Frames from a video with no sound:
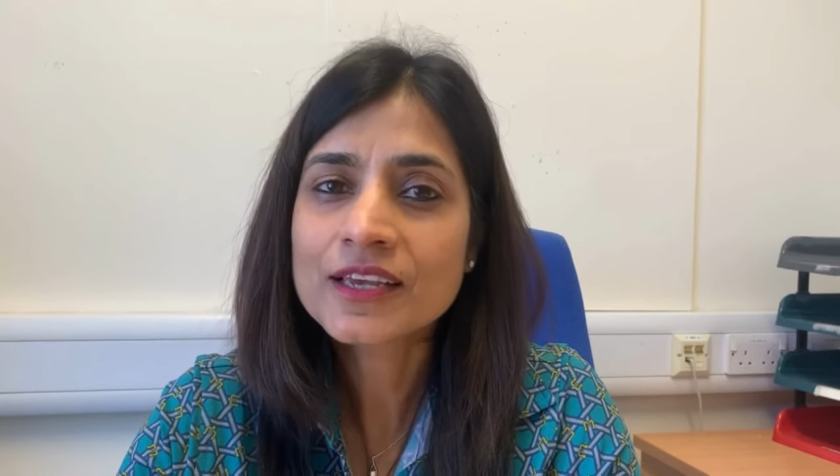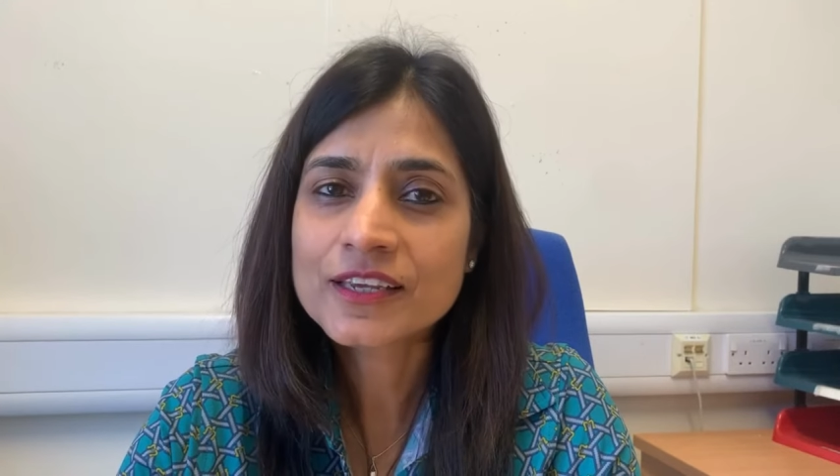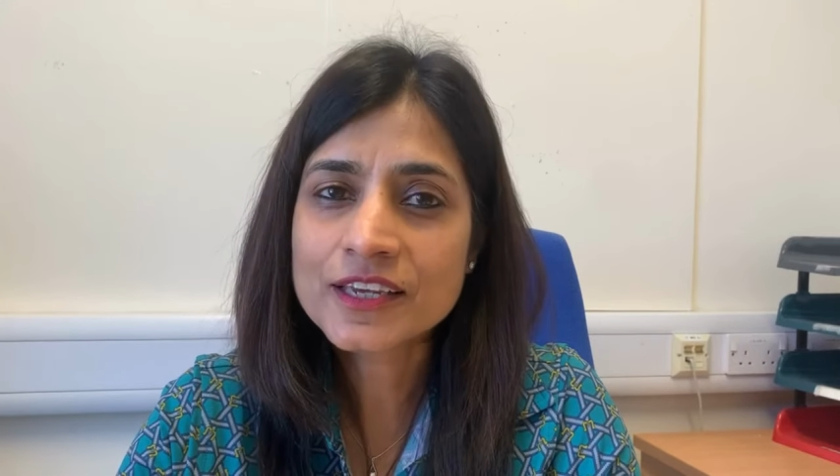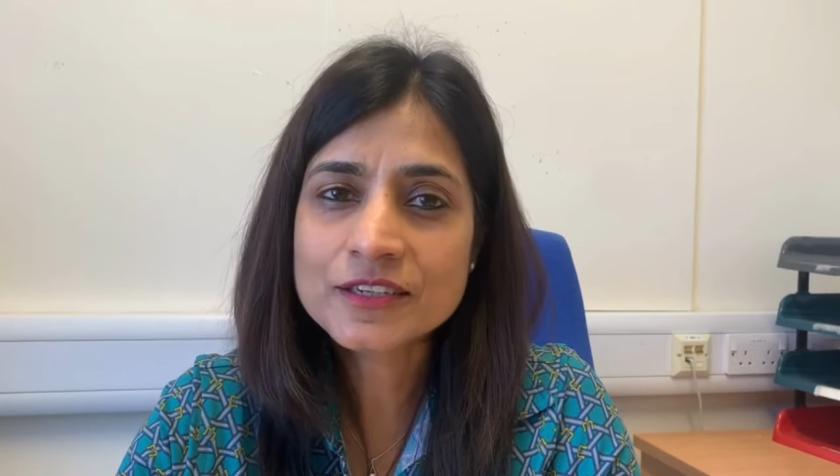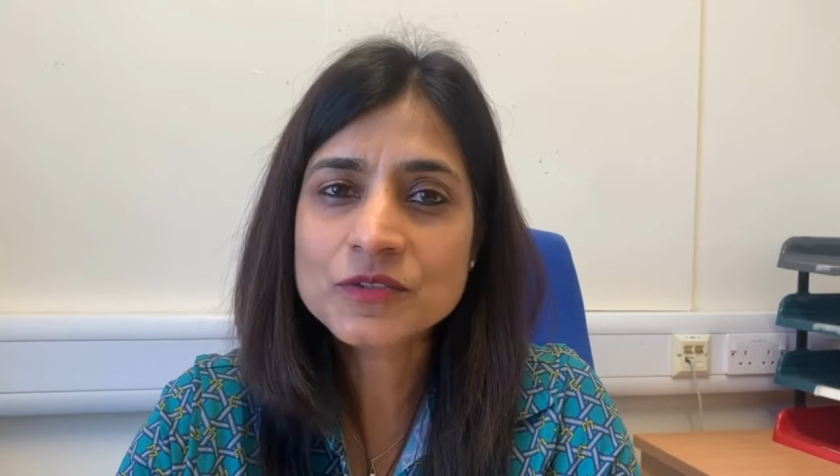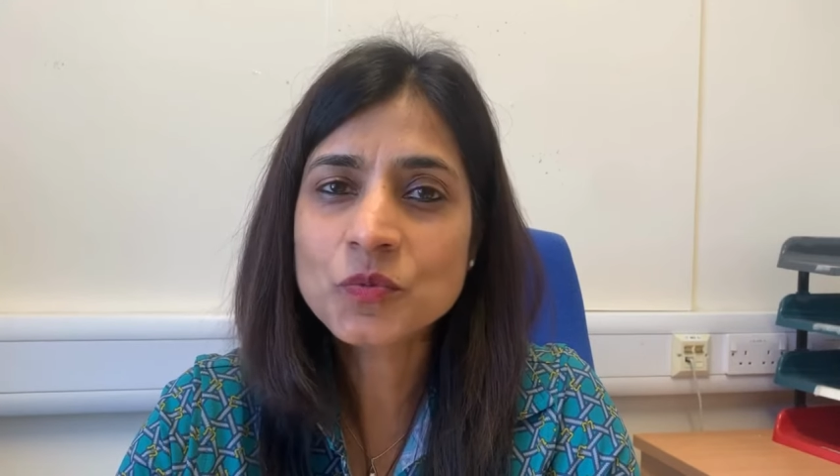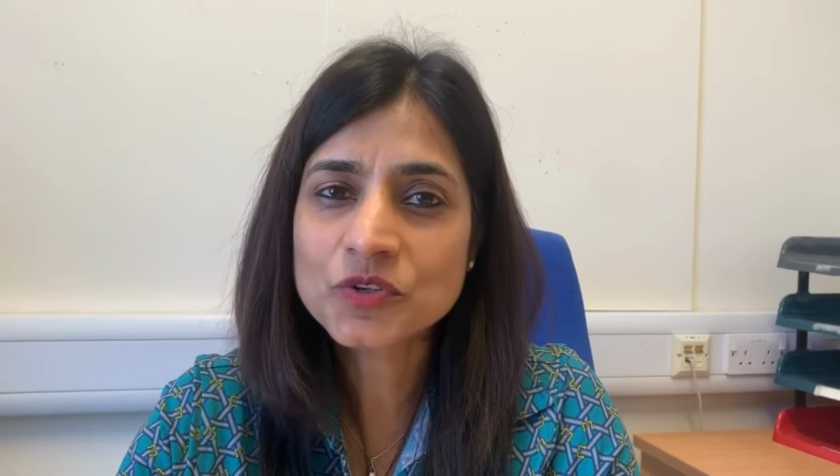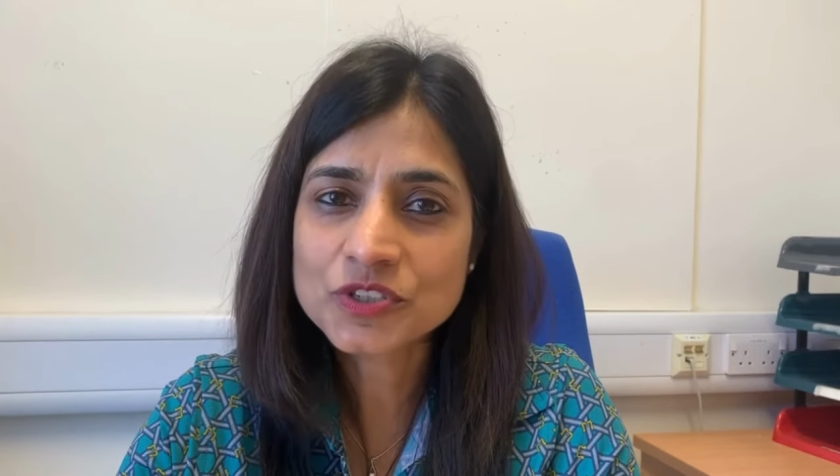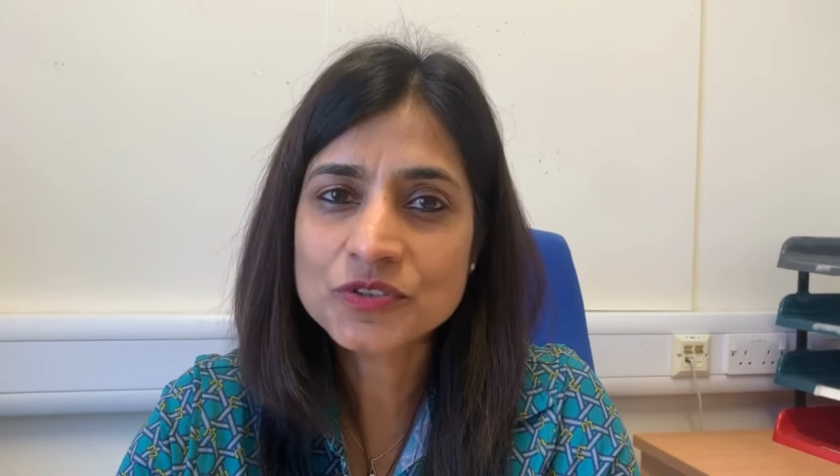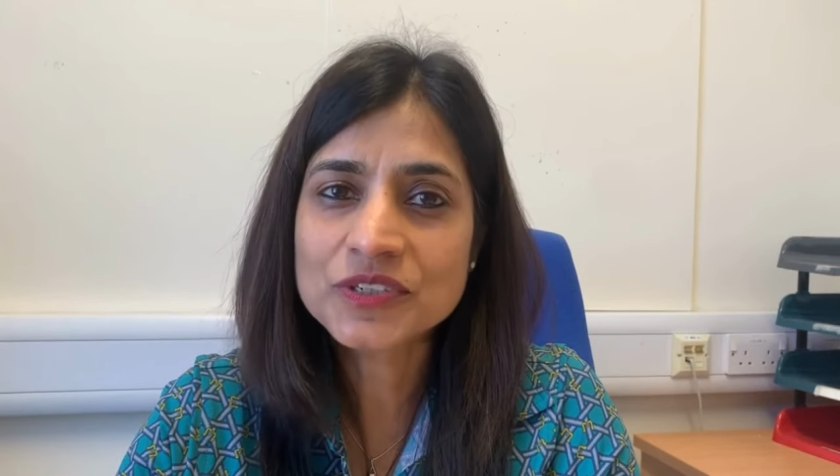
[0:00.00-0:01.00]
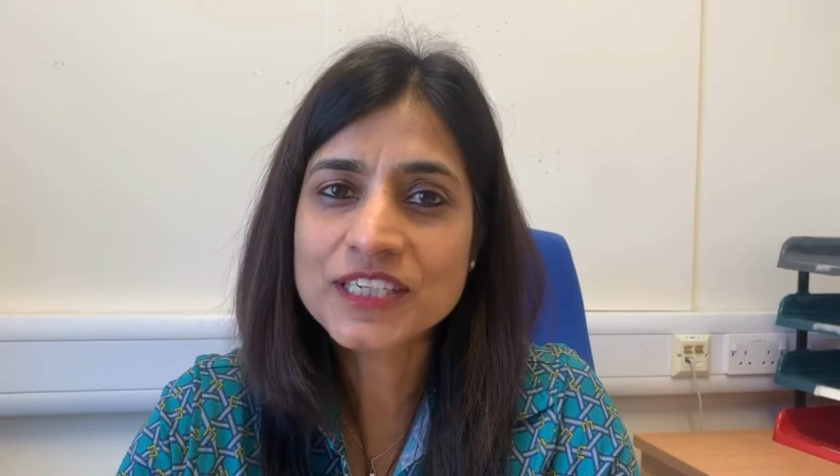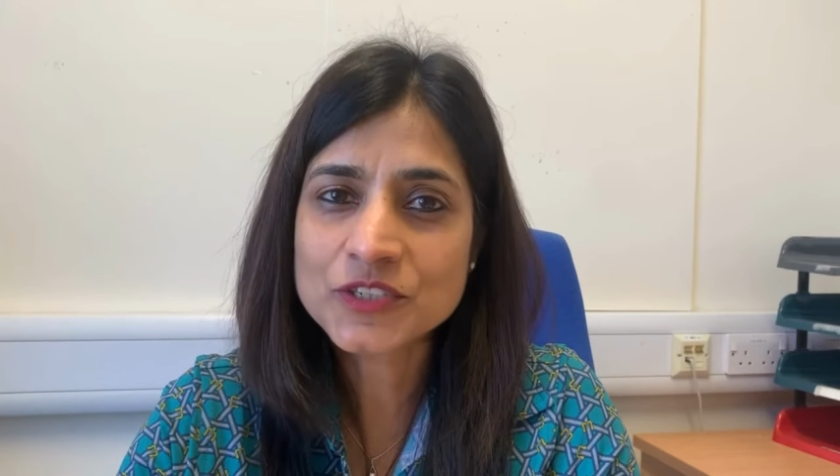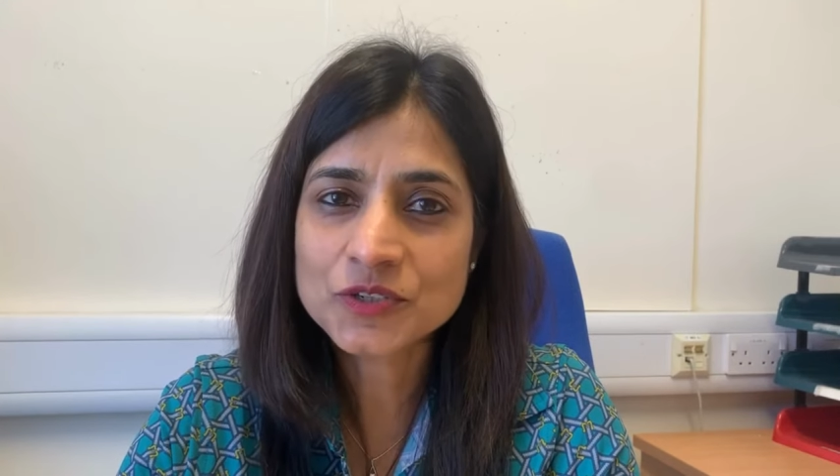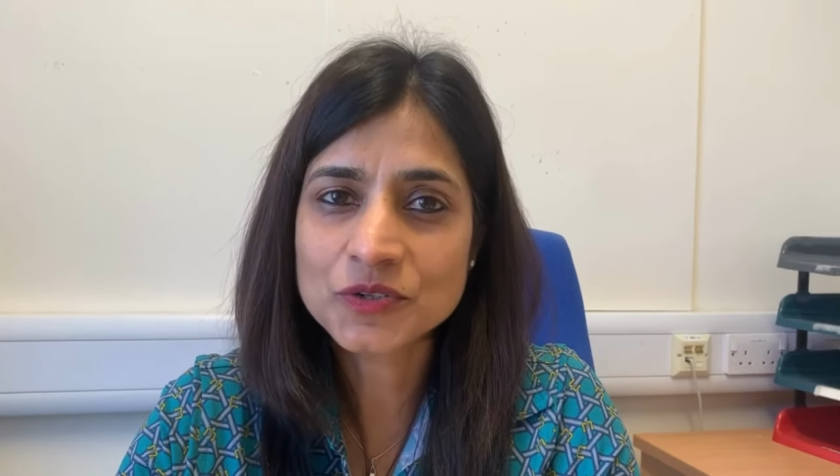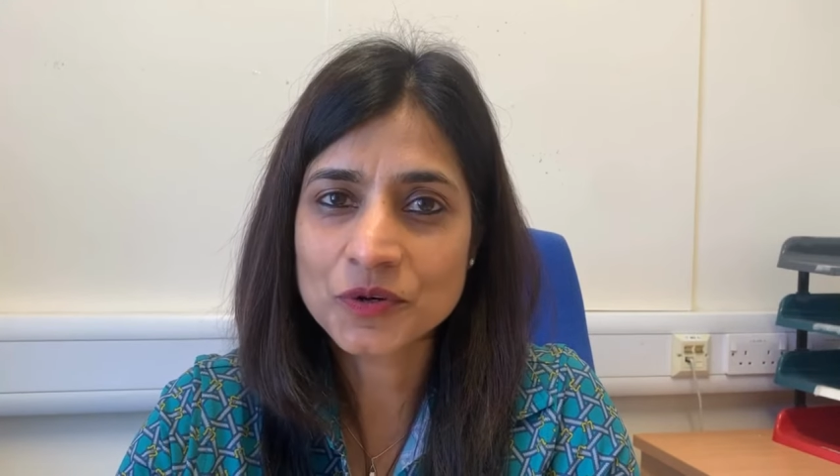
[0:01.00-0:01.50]
Here's what you
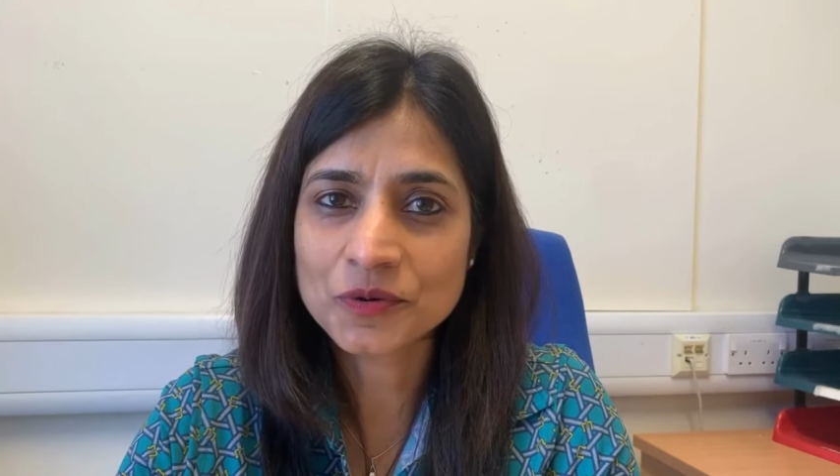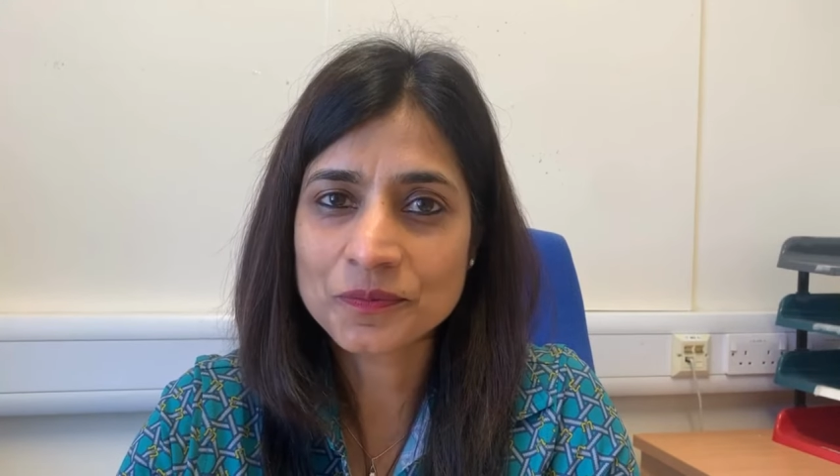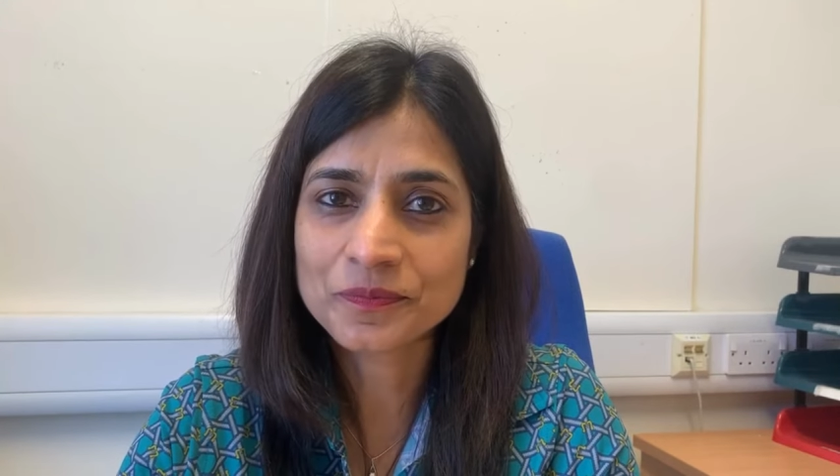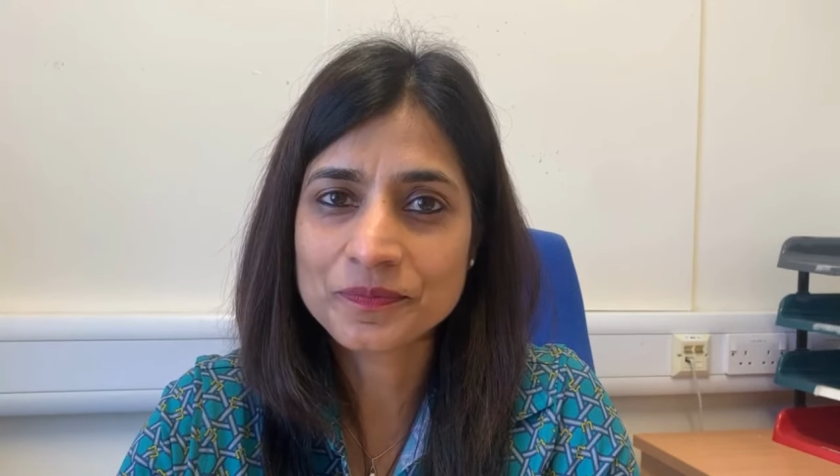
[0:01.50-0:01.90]
need to know.